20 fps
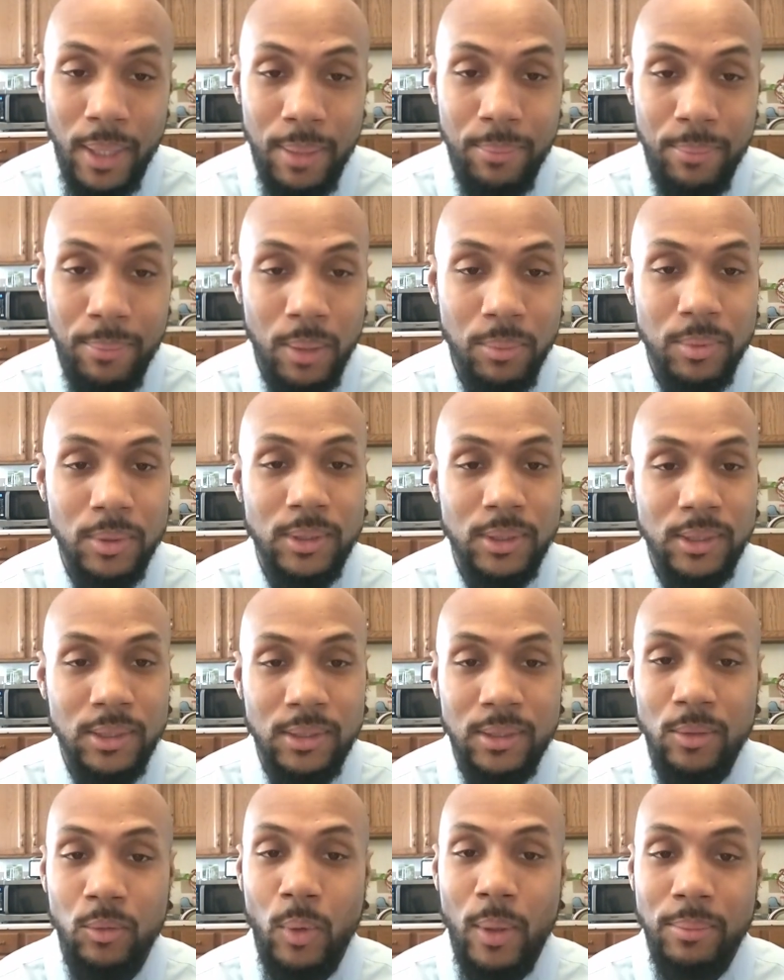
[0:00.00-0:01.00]
purpose, is
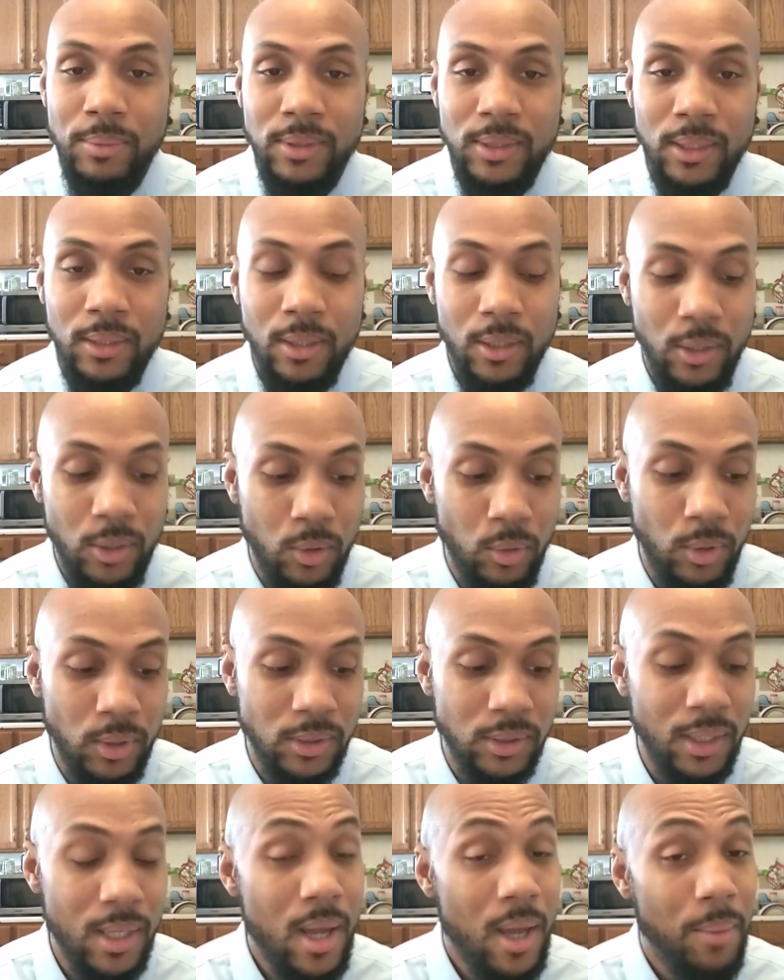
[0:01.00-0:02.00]
to represent the
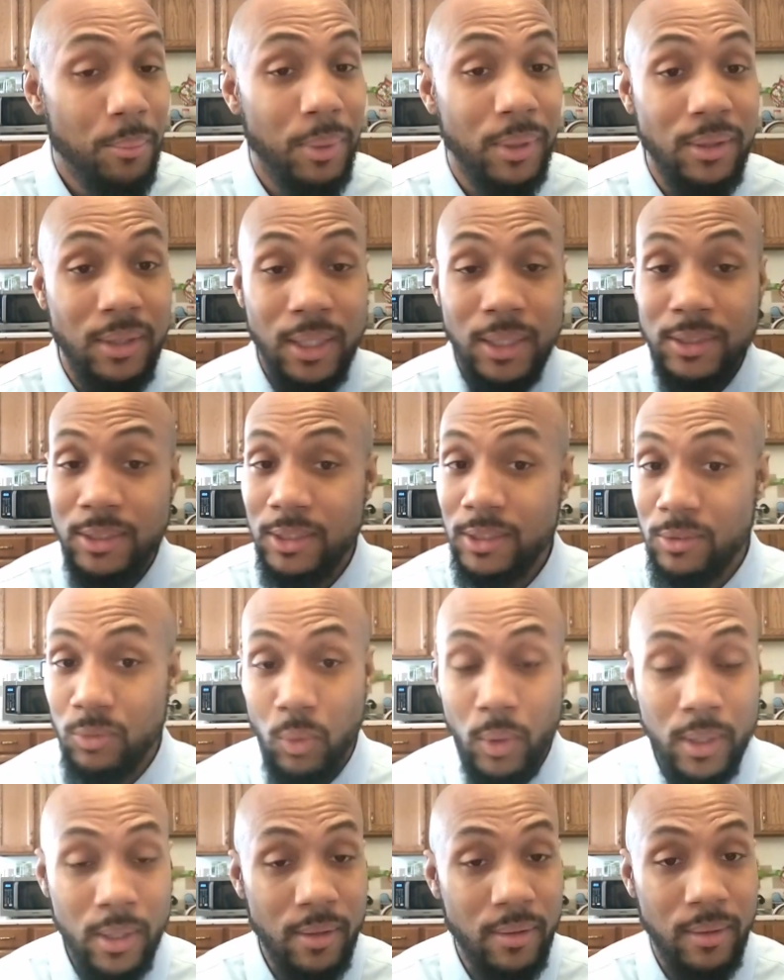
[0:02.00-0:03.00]
unions. But this is
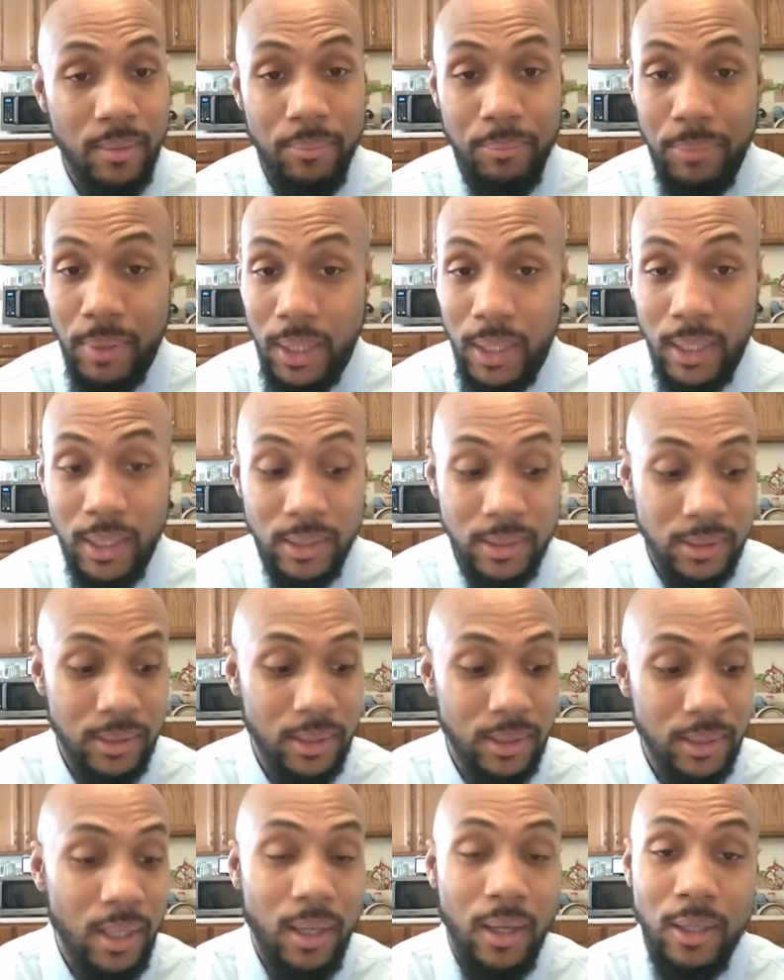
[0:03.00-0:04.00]
one of the biggest
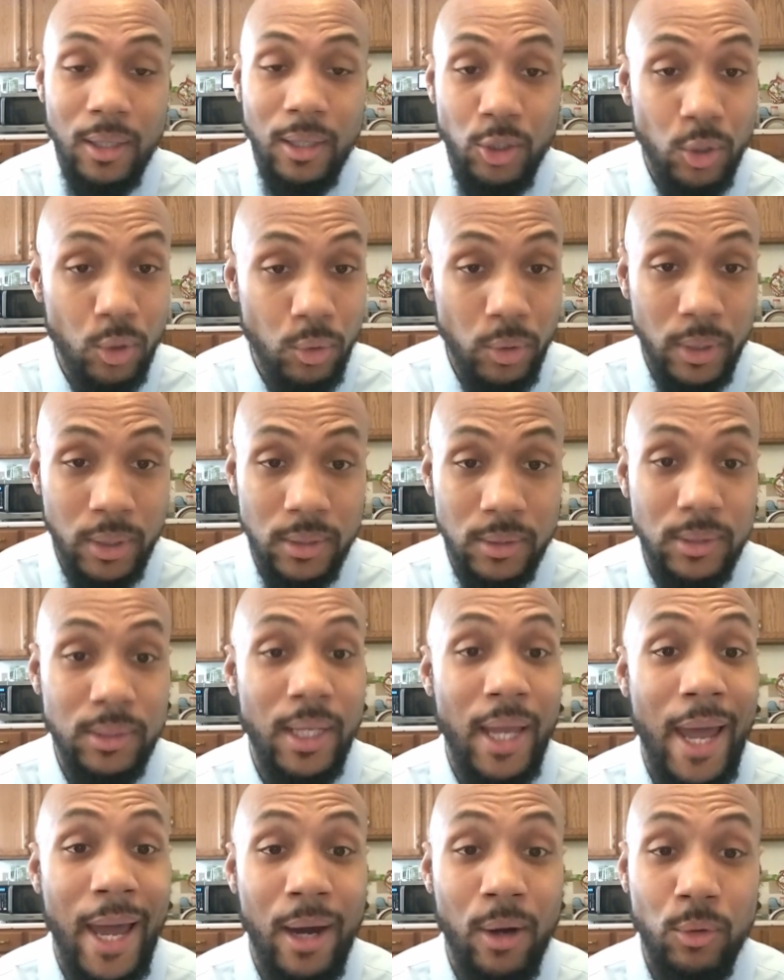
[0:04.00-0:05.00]
unions
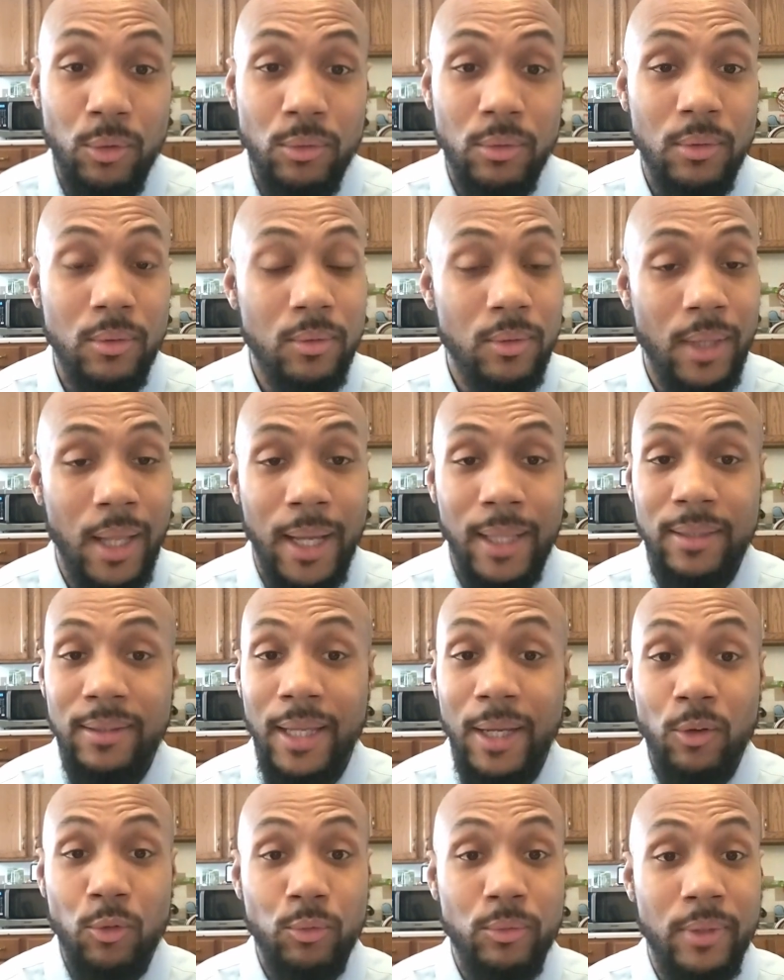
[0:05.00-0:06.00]
out. Like
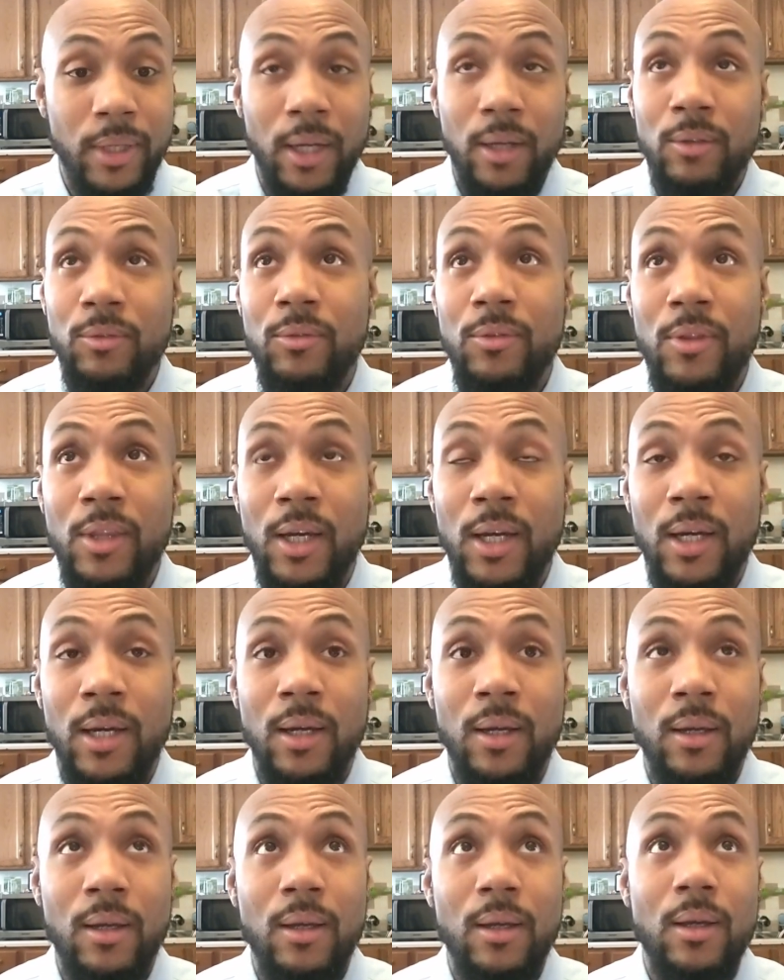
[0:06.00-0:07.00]
they're
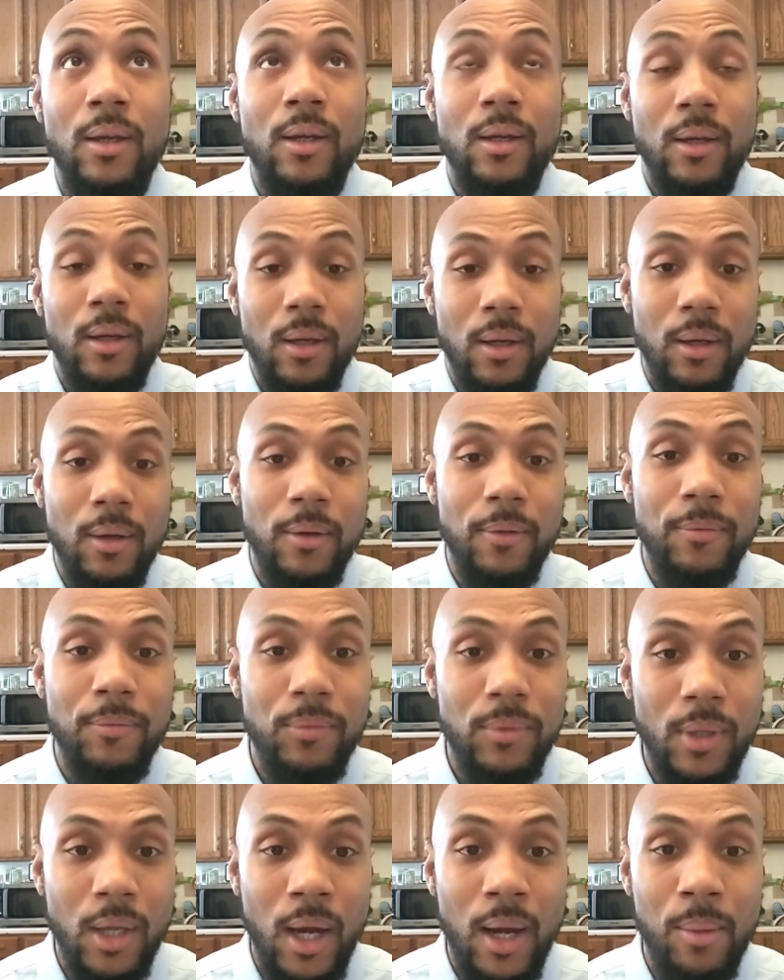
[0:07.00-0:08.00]
the
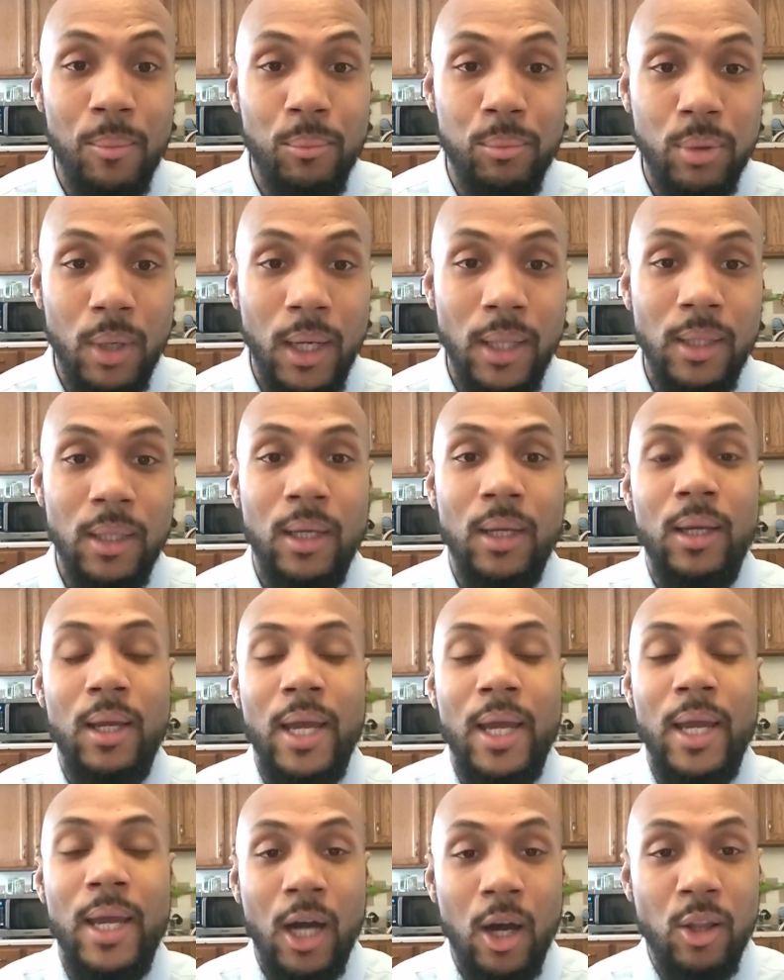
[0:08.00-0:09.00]
umbrella,
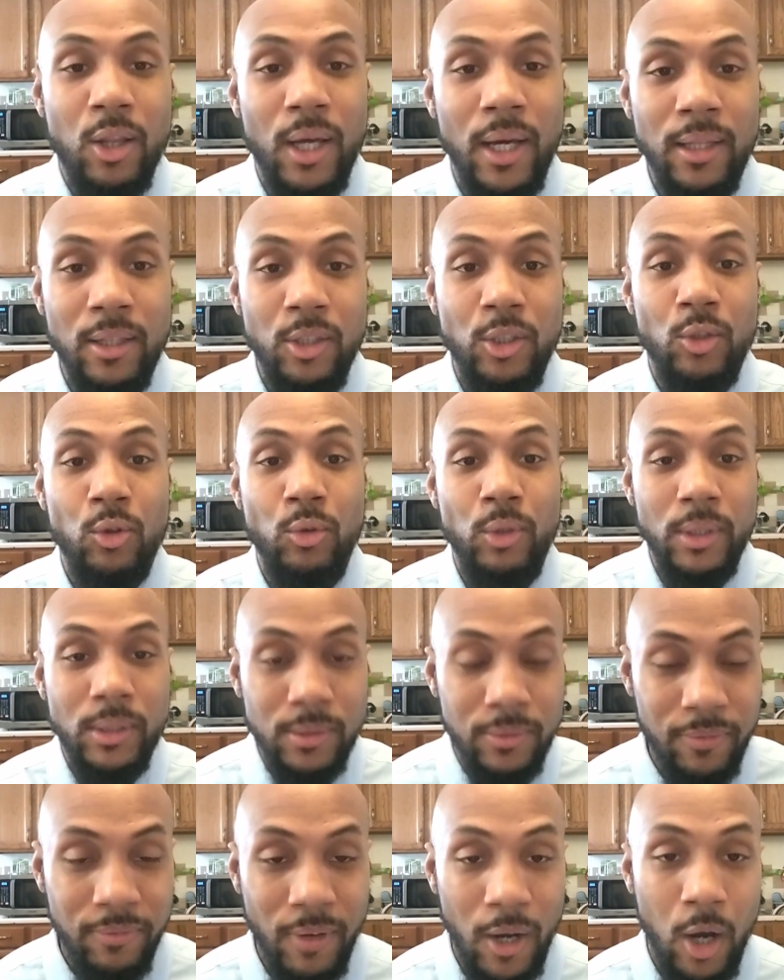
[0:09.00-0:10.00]
and all the other
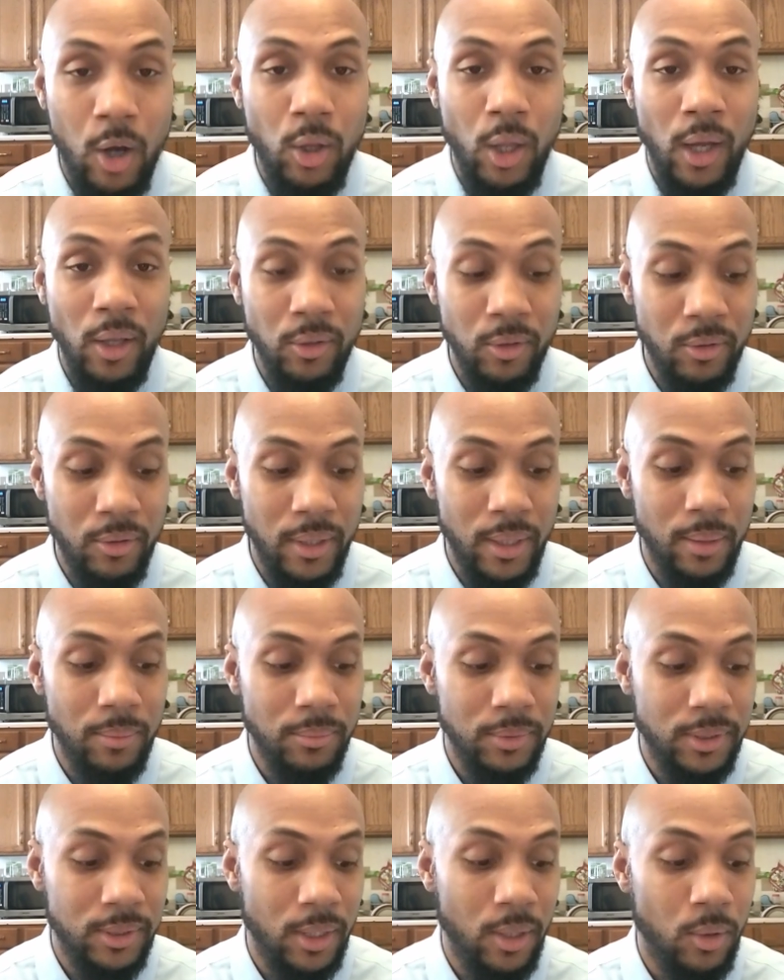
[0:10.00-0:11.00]
unions fall under
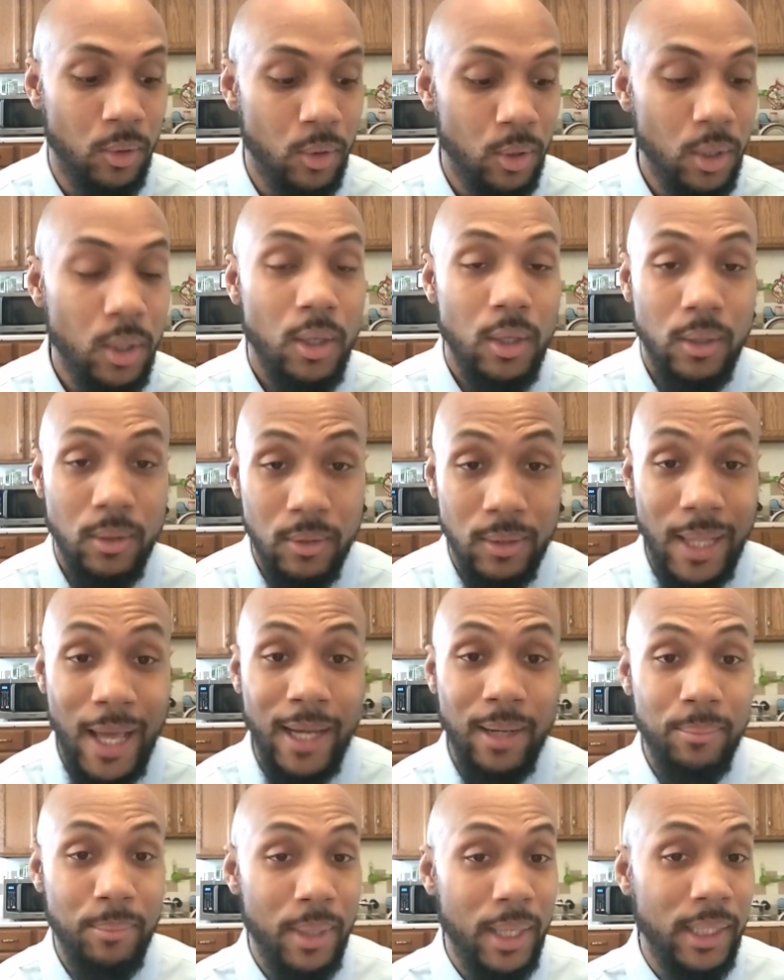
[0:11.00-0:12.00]
them. So a
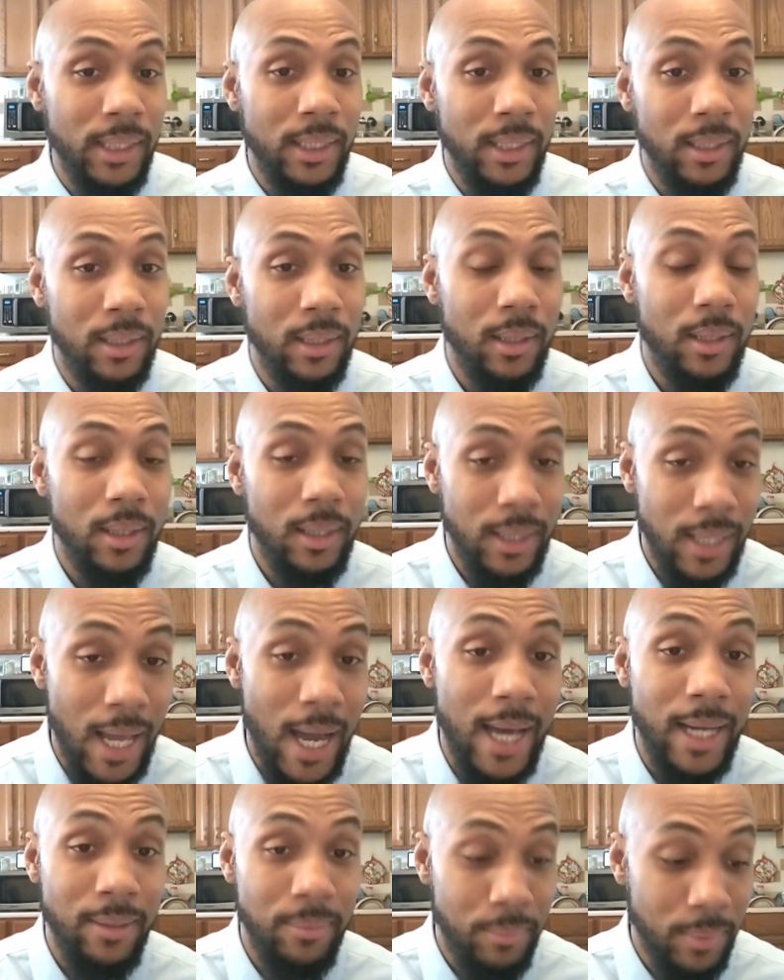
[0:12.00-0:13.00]
lot of money, a
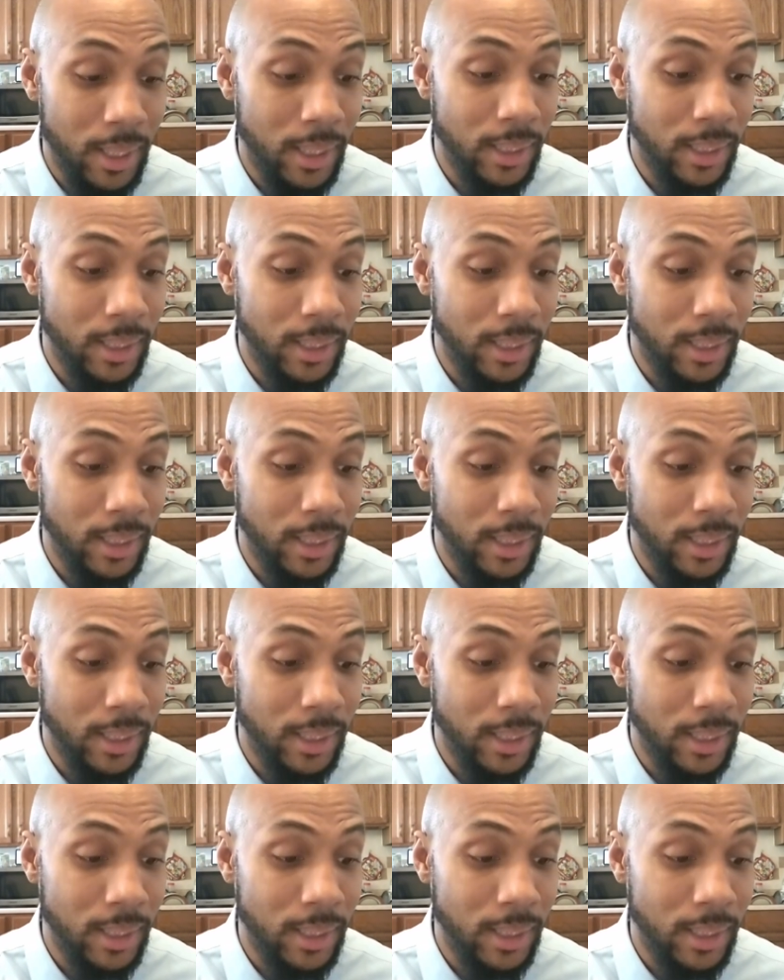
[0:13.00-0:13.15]
lot of